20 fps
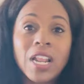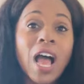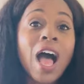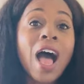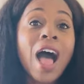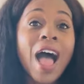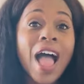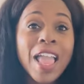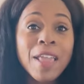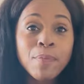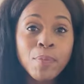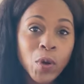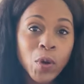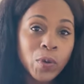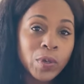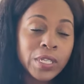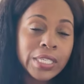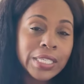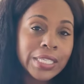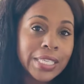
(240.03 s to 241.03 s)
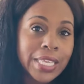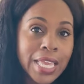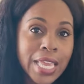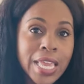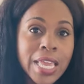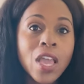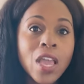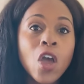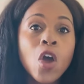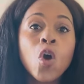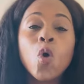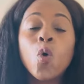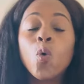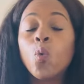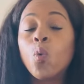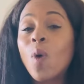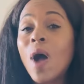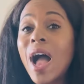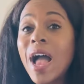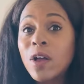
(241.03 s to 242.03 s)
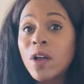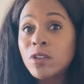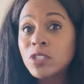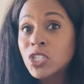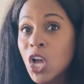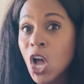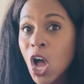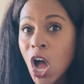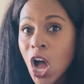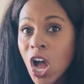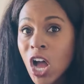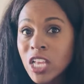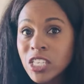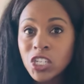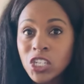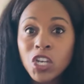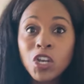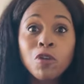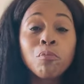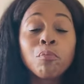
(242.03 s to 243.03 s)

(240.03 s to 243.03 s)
high potency, wild caught,